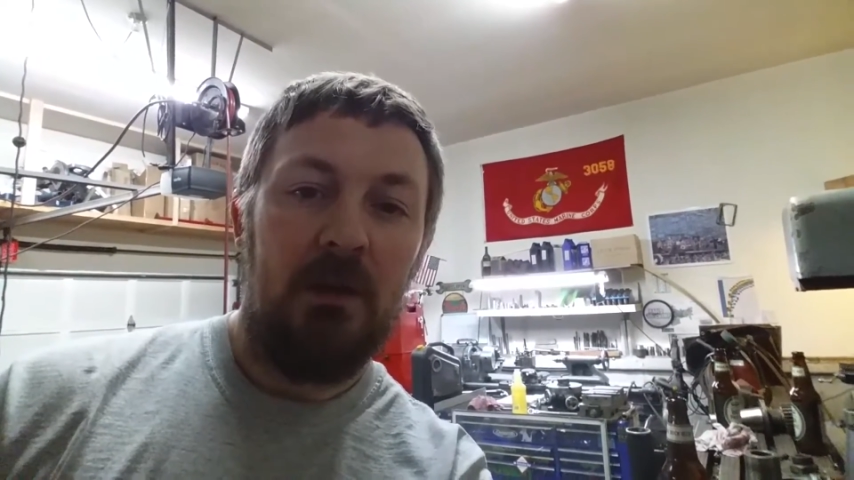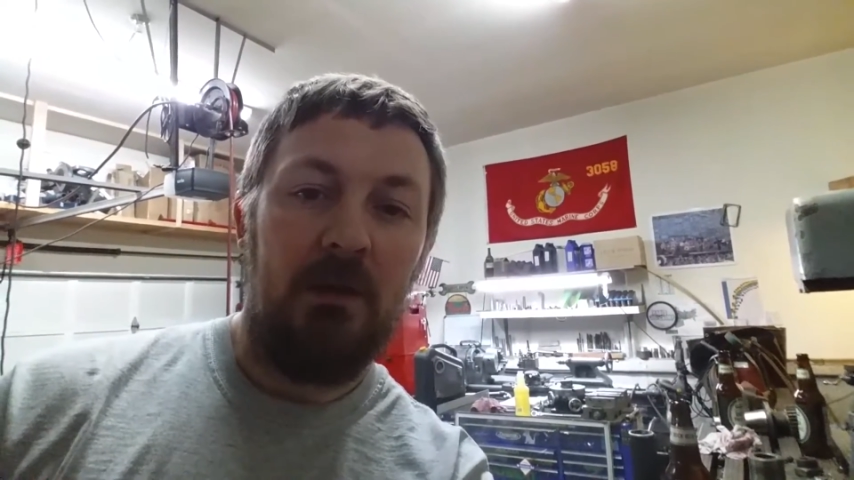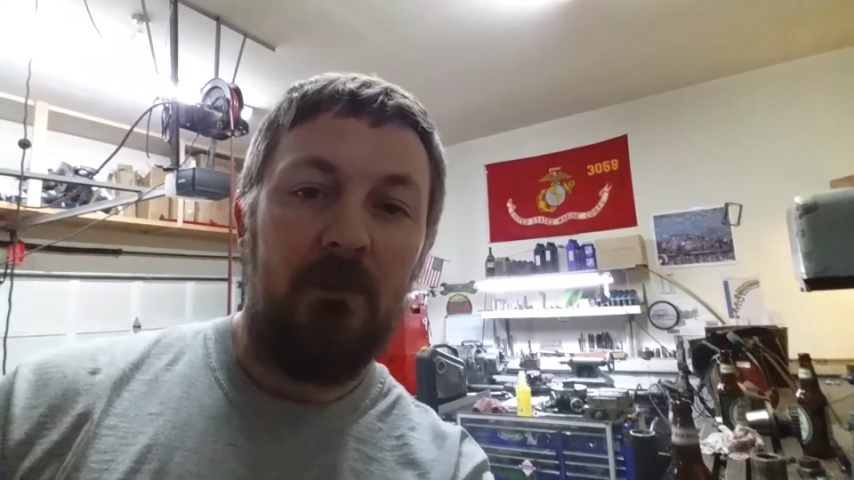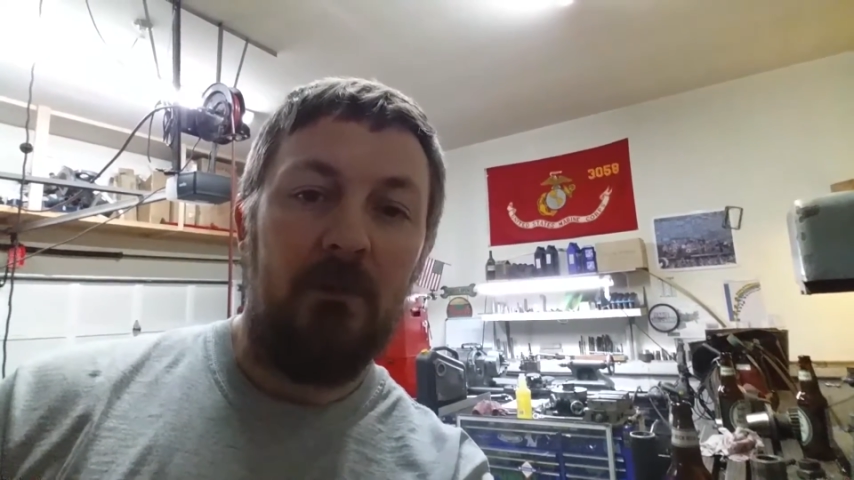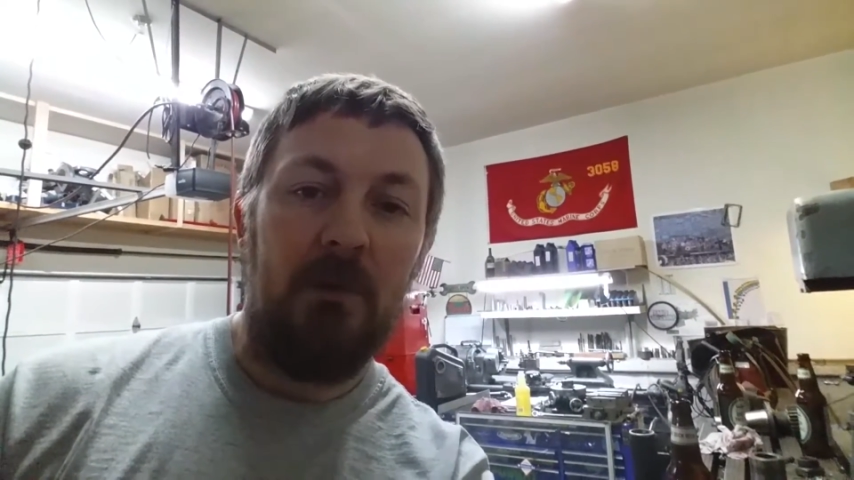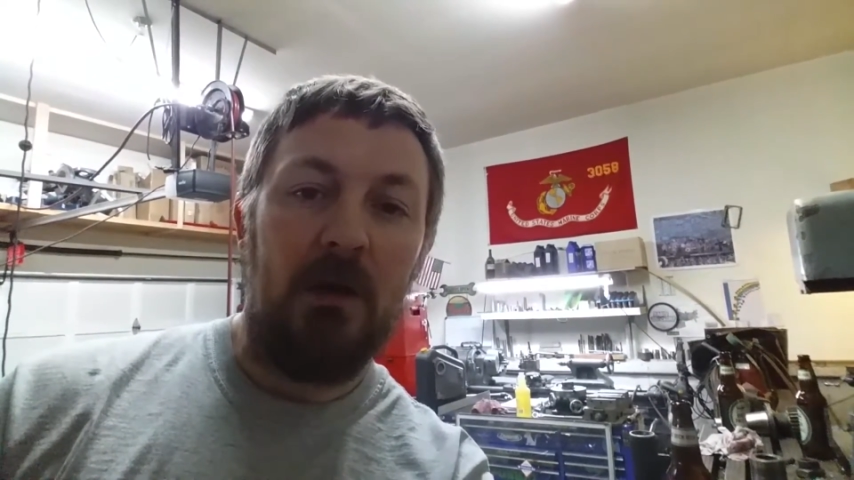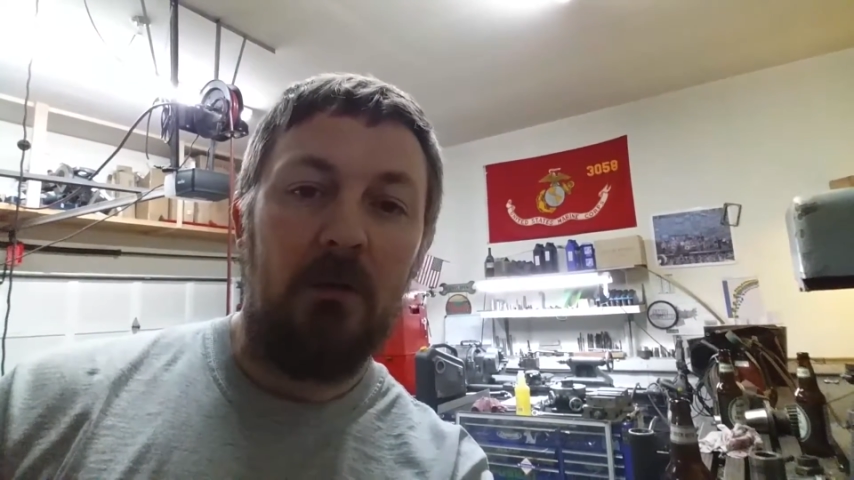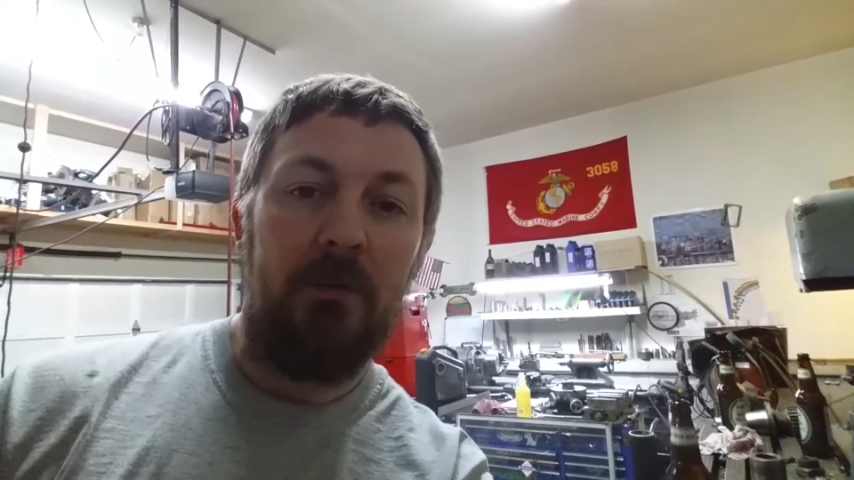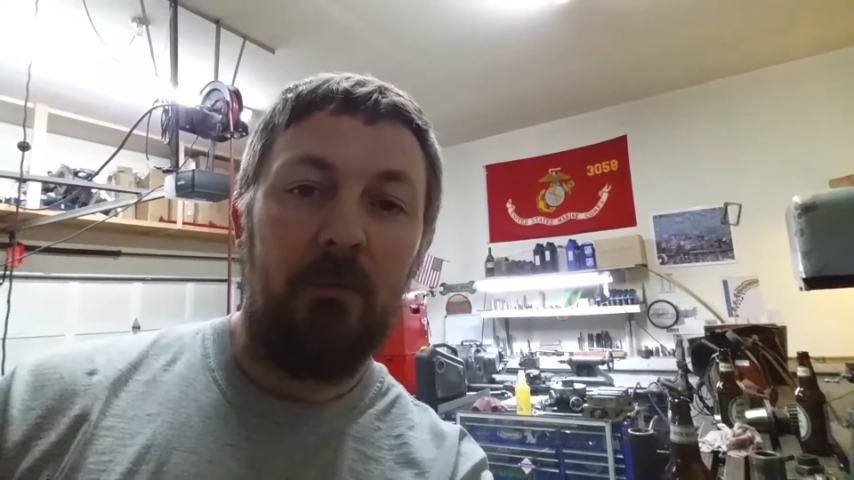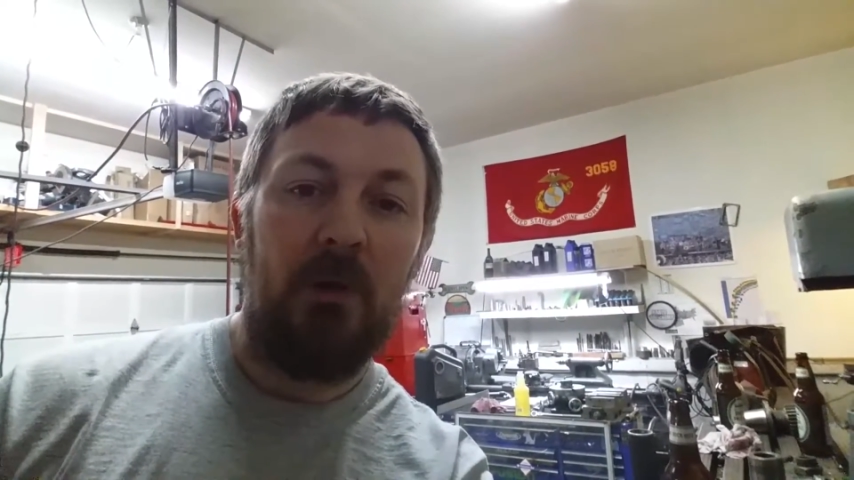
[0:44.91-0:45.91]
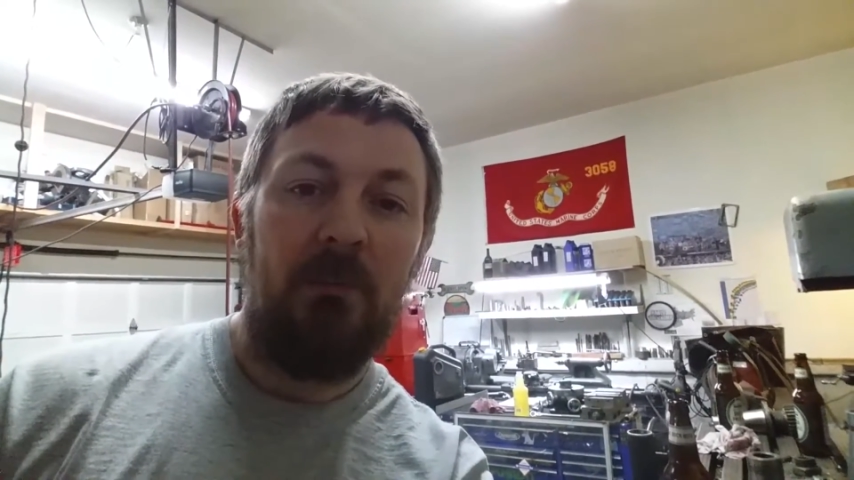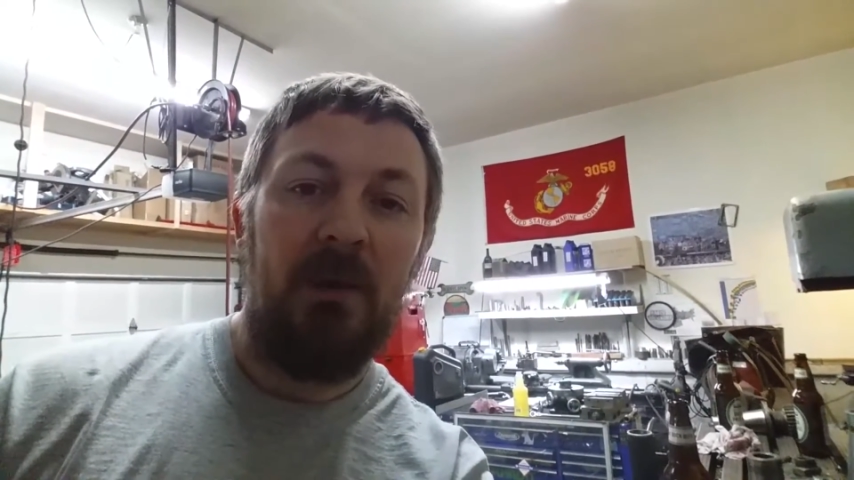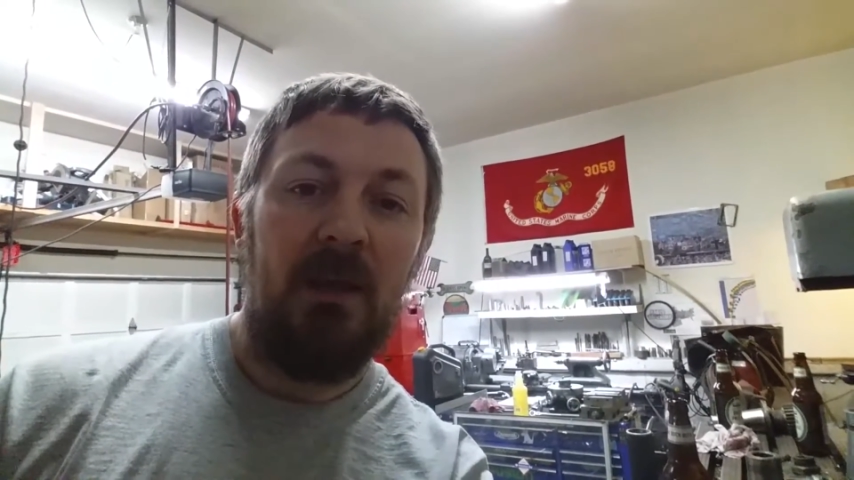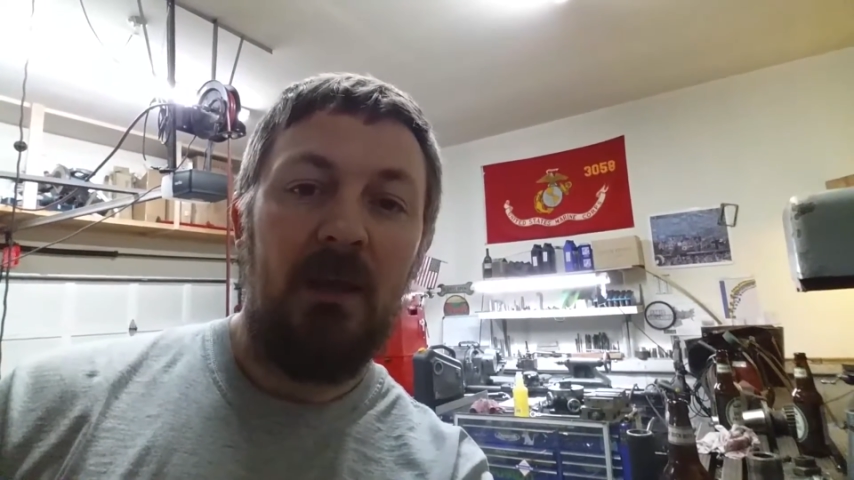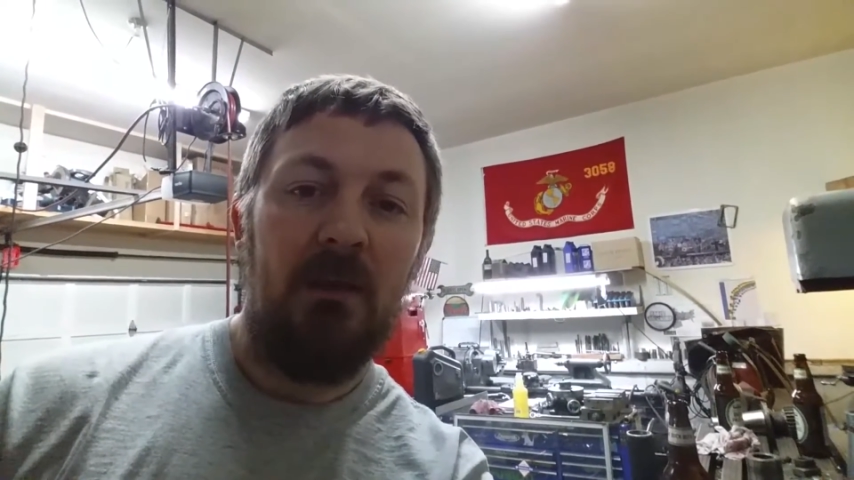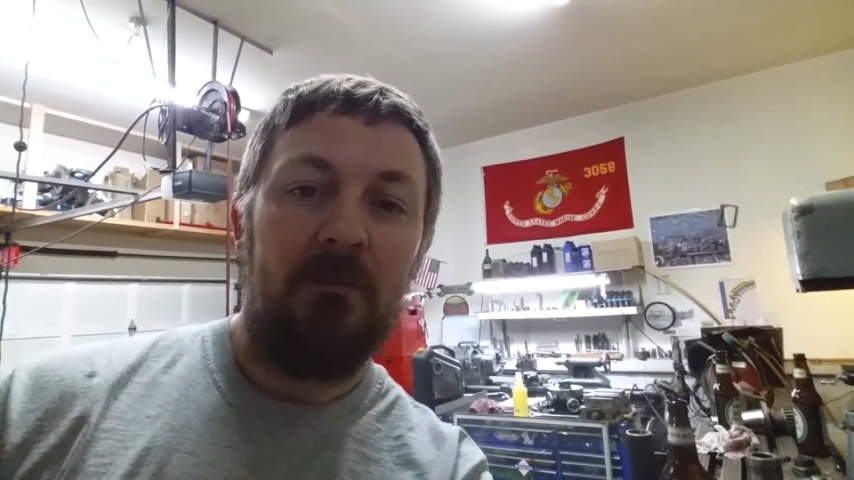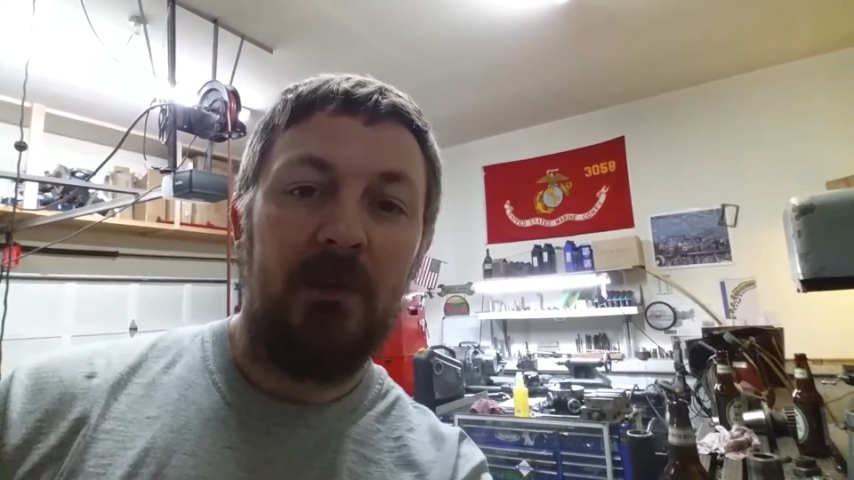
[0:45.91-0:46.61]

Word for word: It's a model 3P